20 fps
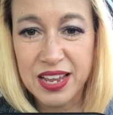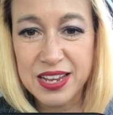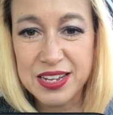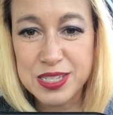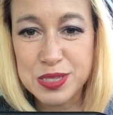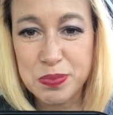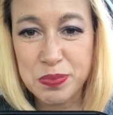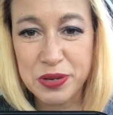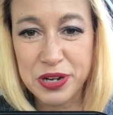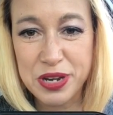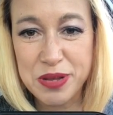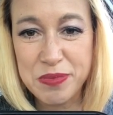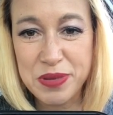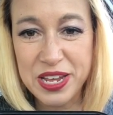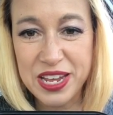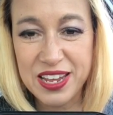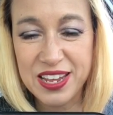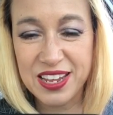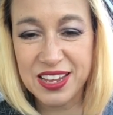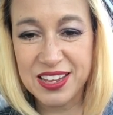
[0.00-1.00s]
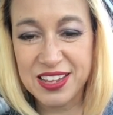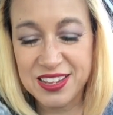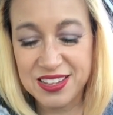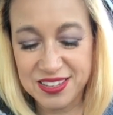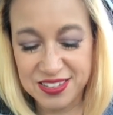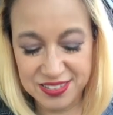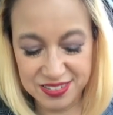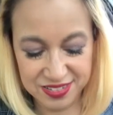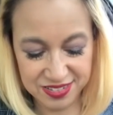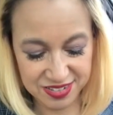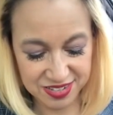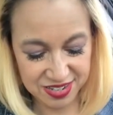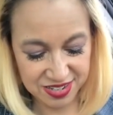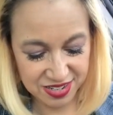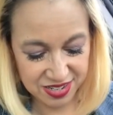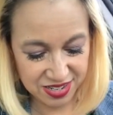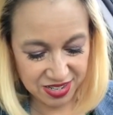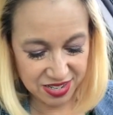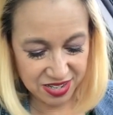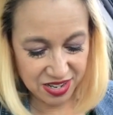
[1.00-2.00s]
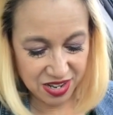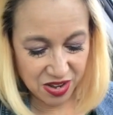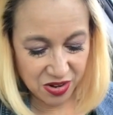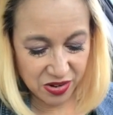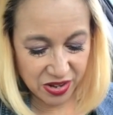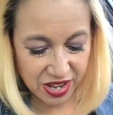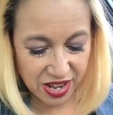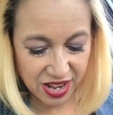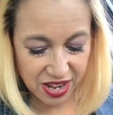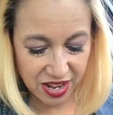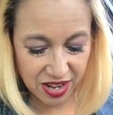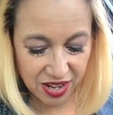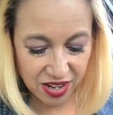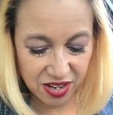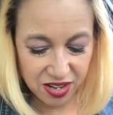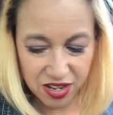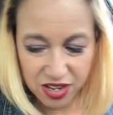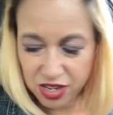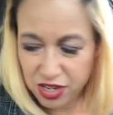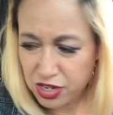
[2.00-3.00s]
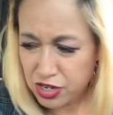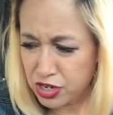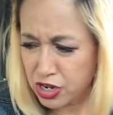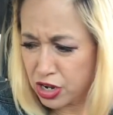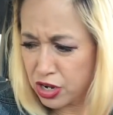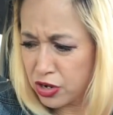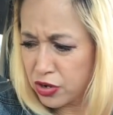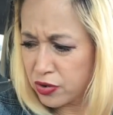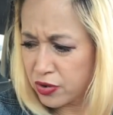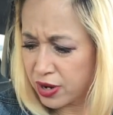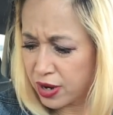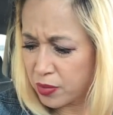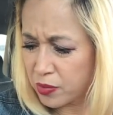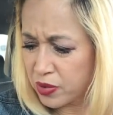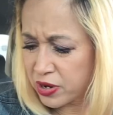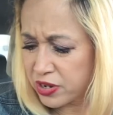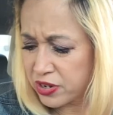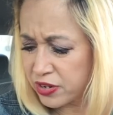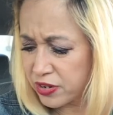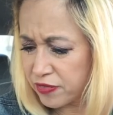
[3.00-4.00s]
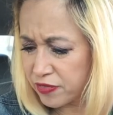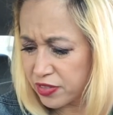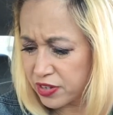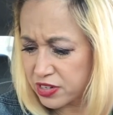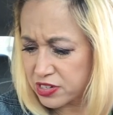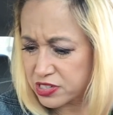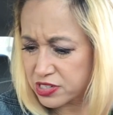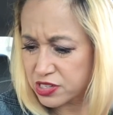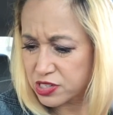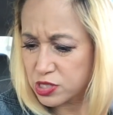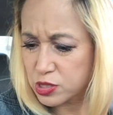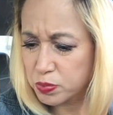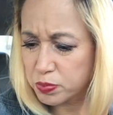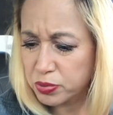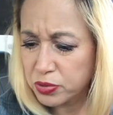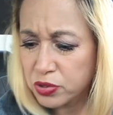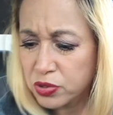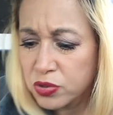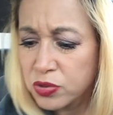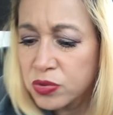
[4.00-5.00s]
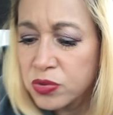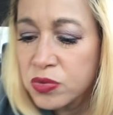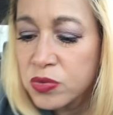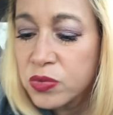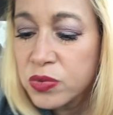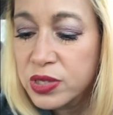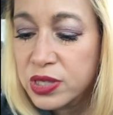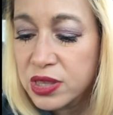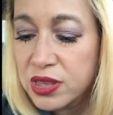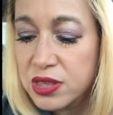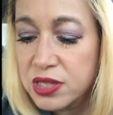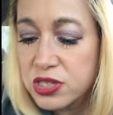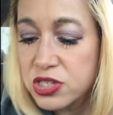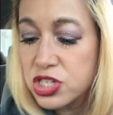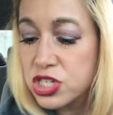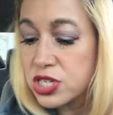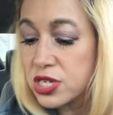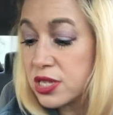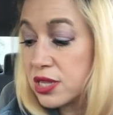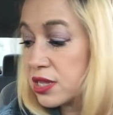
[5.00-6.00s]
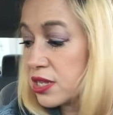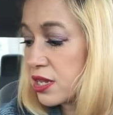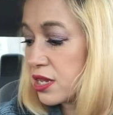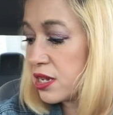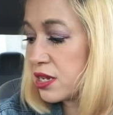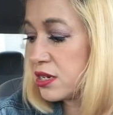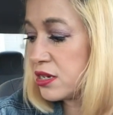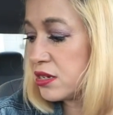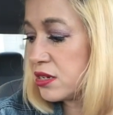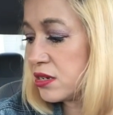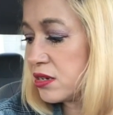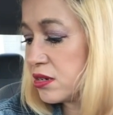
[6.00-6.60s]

It's pretty big. Okay, you know, I wonder if there's a spoon with the chili.